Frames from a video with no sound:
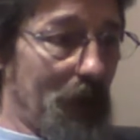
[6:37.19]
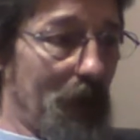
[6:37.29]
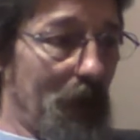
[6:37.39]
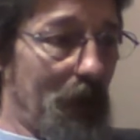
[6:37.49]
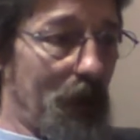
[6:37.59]

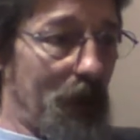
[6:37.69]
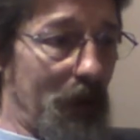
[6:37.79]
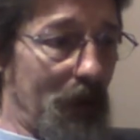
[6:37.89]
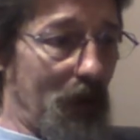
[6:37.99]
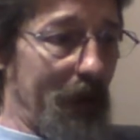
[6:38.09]

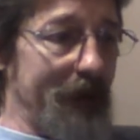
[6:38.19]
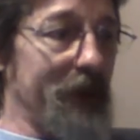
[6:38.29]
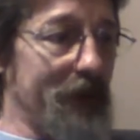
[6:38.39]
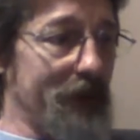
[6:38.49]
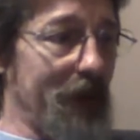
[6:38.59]
recording
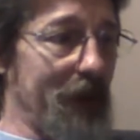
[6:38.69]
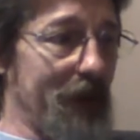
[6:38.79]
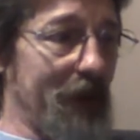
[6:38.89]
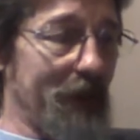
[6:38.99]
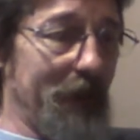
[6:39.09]
session
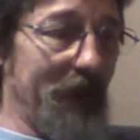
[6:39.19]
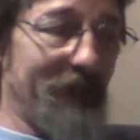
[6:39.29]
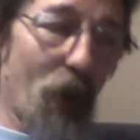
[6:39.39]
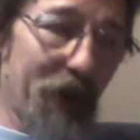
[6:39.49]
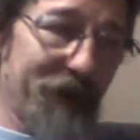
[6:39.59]
ended up being
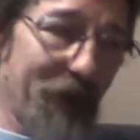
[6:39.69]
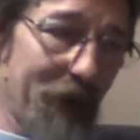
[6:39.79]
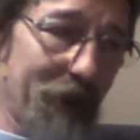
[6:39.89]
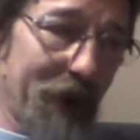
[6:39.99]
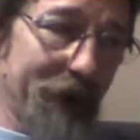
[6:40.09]

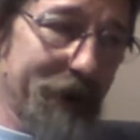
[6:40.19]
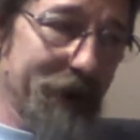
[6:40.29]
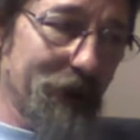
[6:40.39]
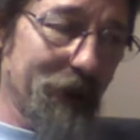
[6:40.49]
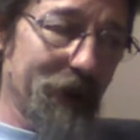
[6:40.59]
45 minutes
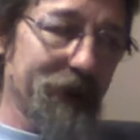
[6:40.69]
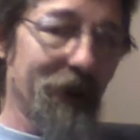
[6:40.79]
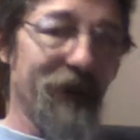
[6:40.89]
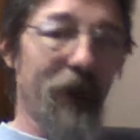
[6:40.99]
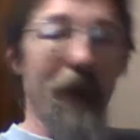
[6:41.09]
because some of the
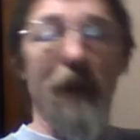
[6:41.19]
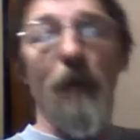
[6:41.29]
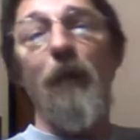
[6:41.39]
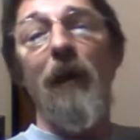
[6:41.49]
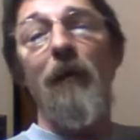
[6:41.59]
stuff we had to
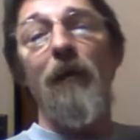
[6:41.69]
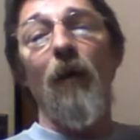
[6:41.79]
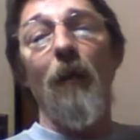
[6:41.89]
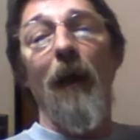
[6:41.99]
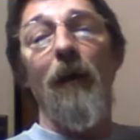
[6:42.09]
repeat and
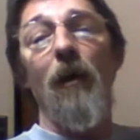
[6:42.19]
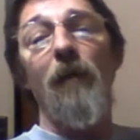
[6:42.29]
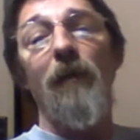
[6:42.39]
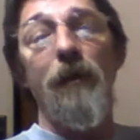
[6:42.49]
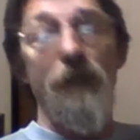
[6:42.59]
go back
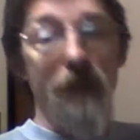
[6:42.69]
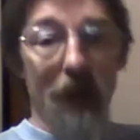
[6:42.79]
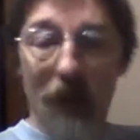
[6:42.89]
over because